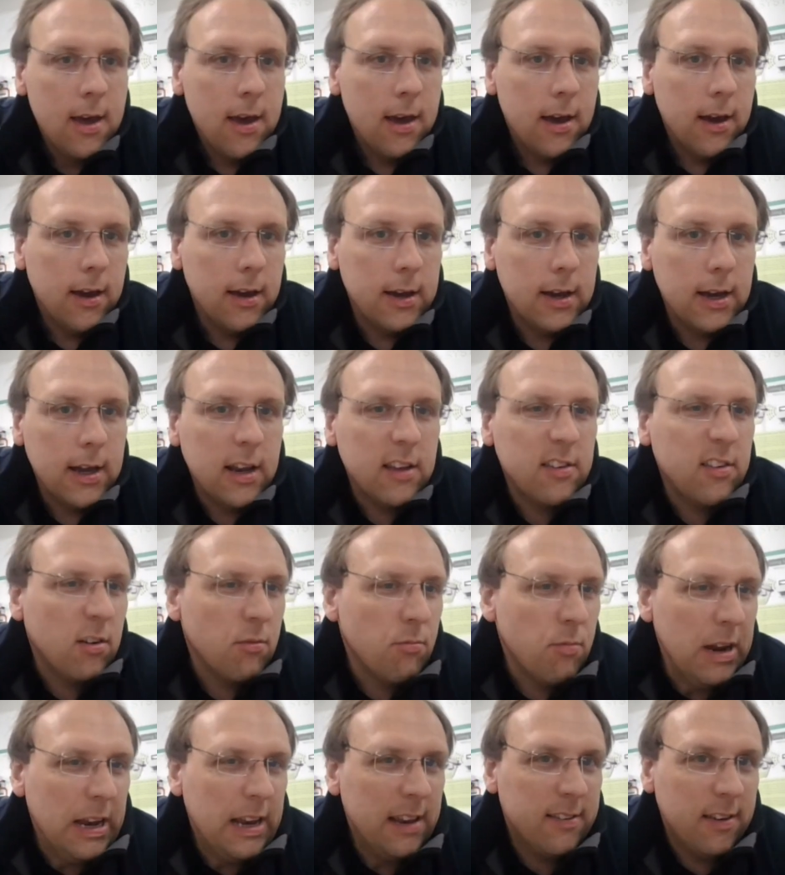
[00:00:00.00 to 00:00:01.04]
And as
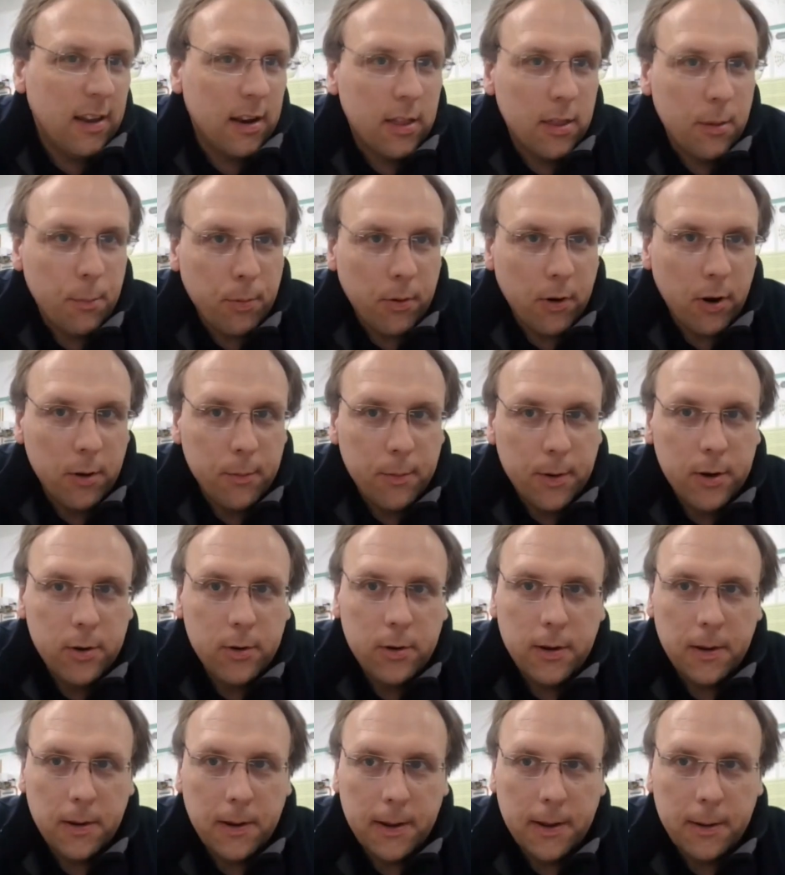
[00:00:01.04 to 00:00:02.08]
I've really said in the
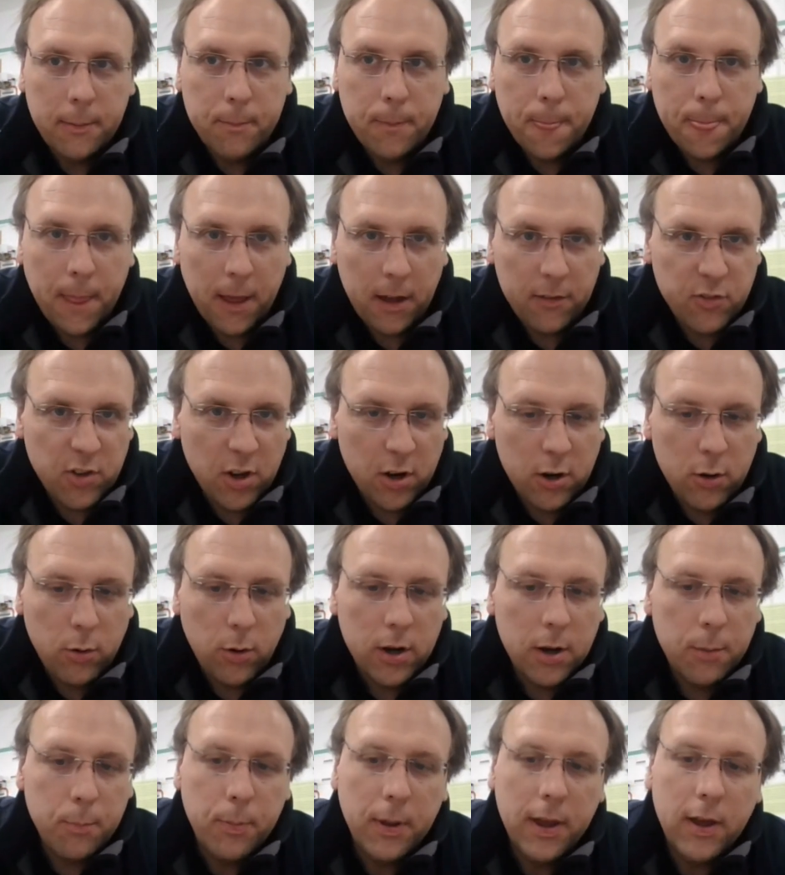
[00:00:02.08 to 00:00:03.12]
promo, I've done
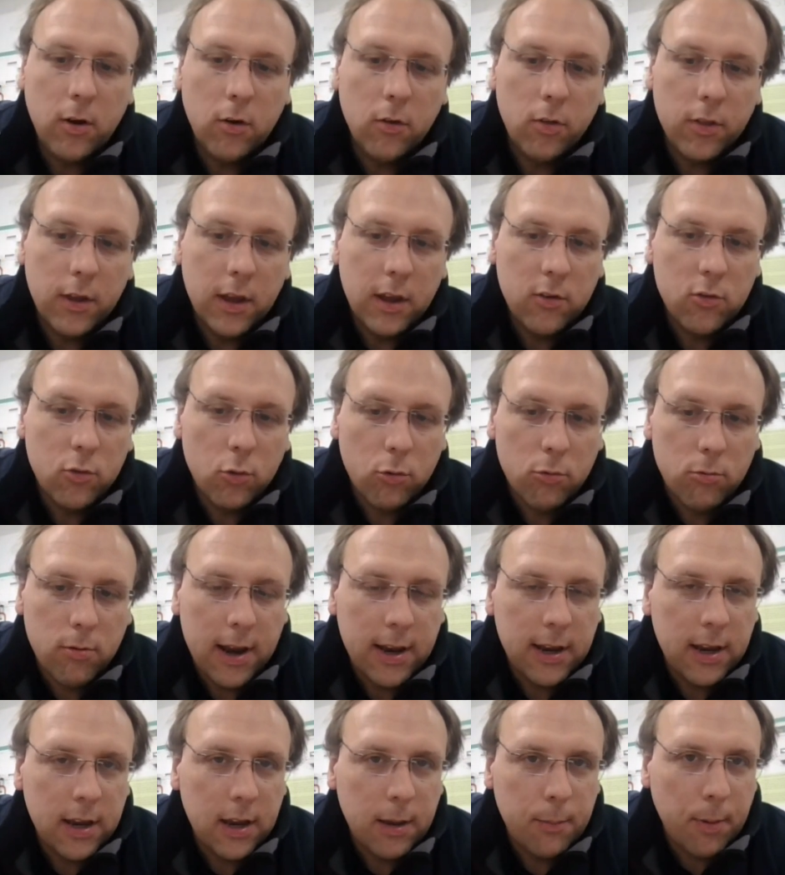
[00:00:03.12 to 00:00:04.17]
quite a bit on these
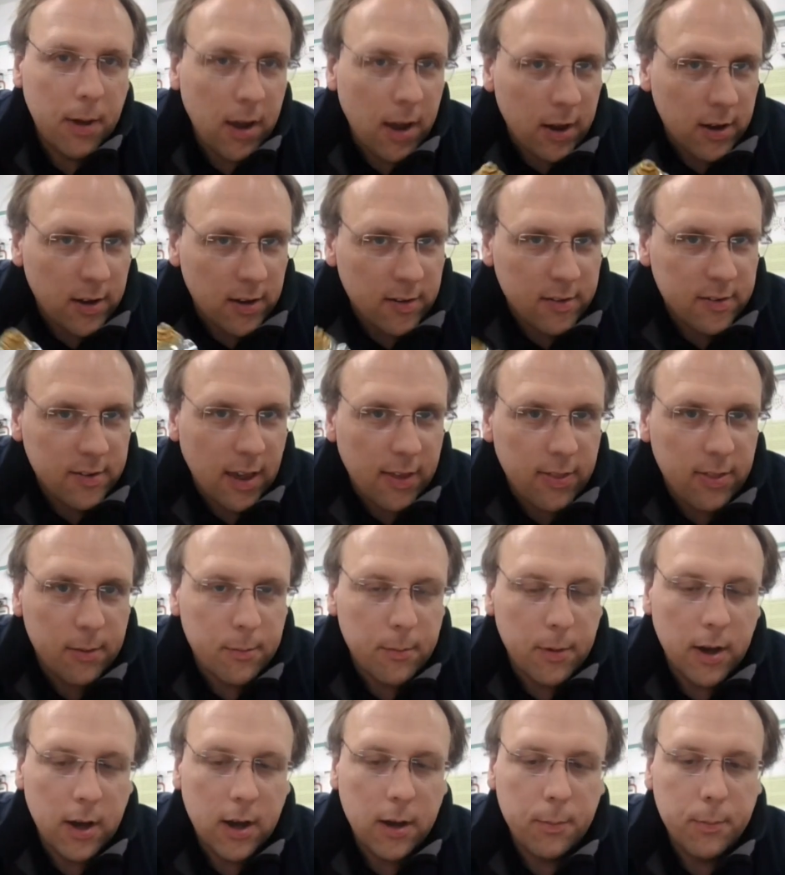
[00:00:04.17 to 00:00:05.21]
already about how you set
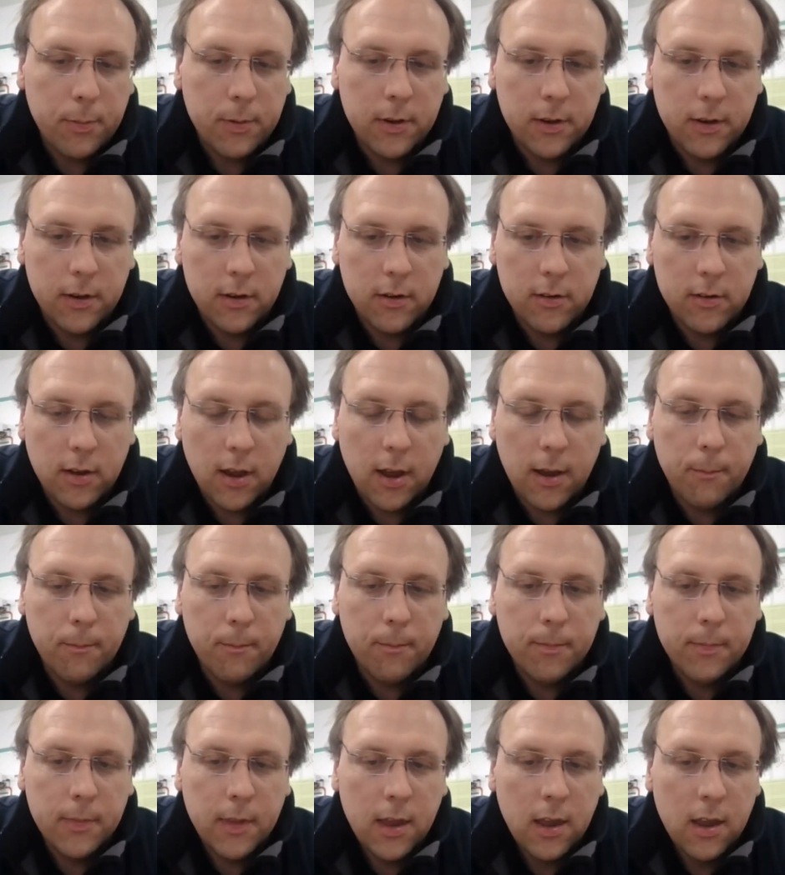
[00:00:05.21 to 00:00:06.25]
them up and
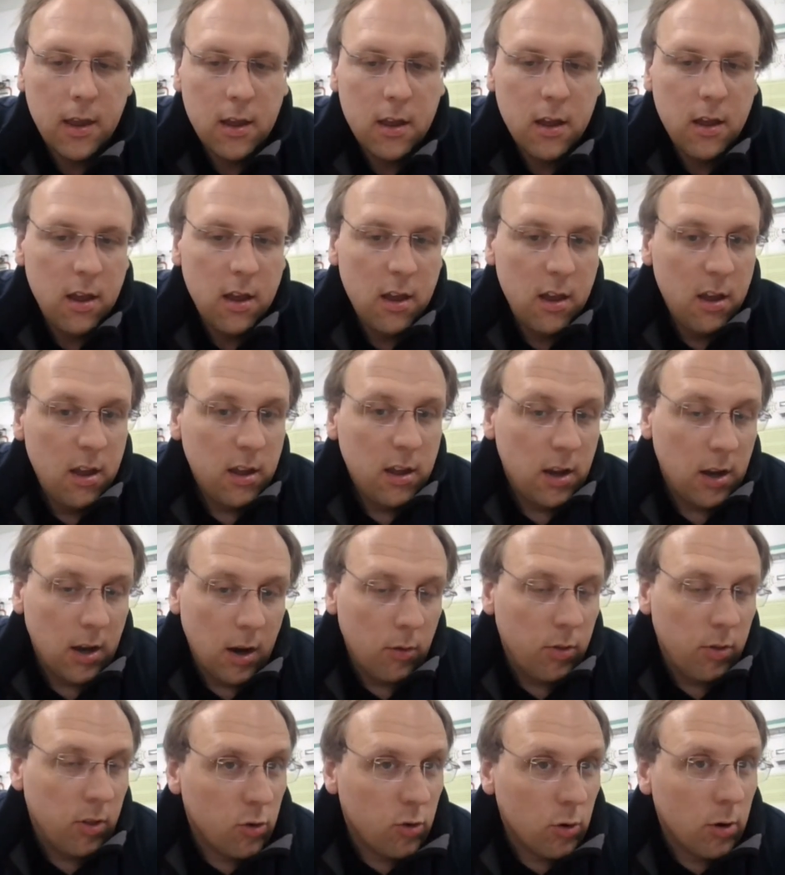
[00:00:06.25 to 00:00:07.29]

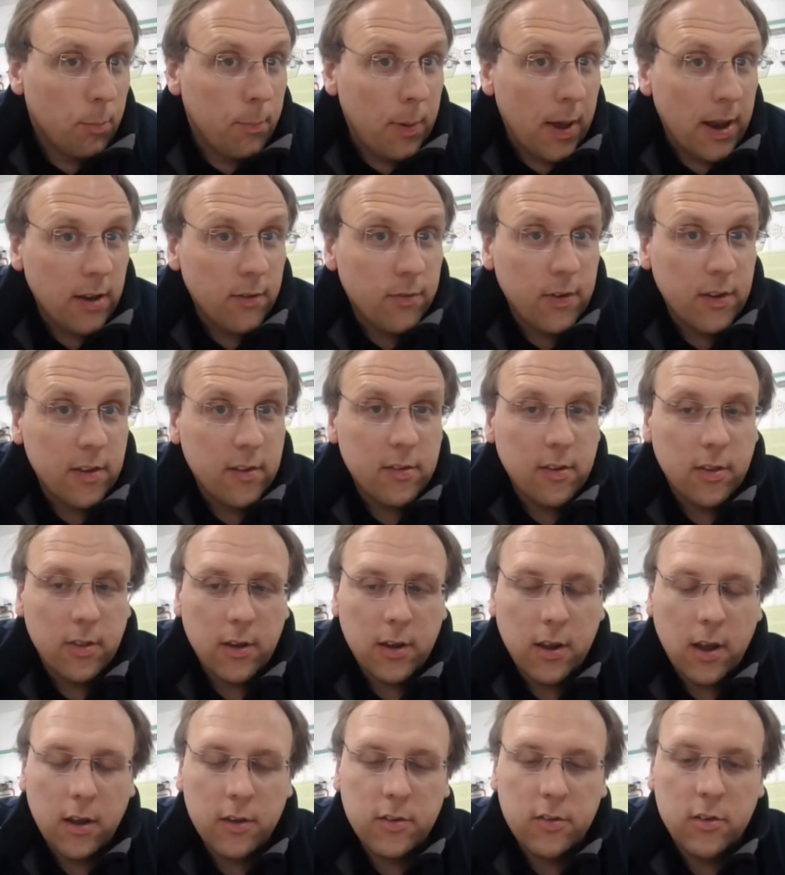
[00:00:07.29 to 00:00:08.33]
the sort of benefits to the
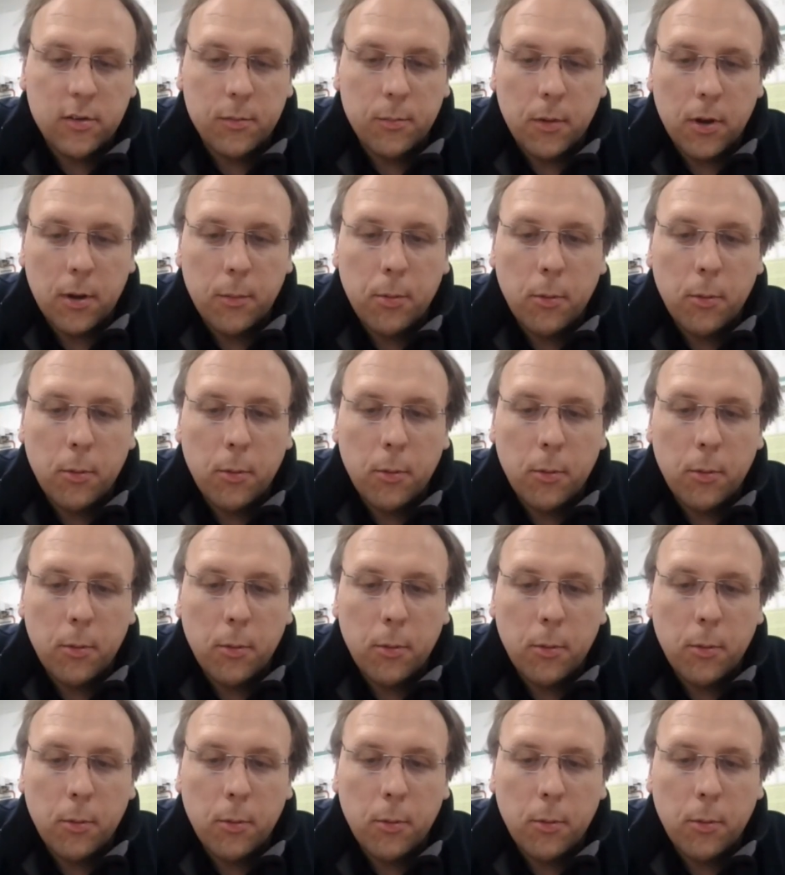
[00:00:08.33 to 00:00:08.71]
customer.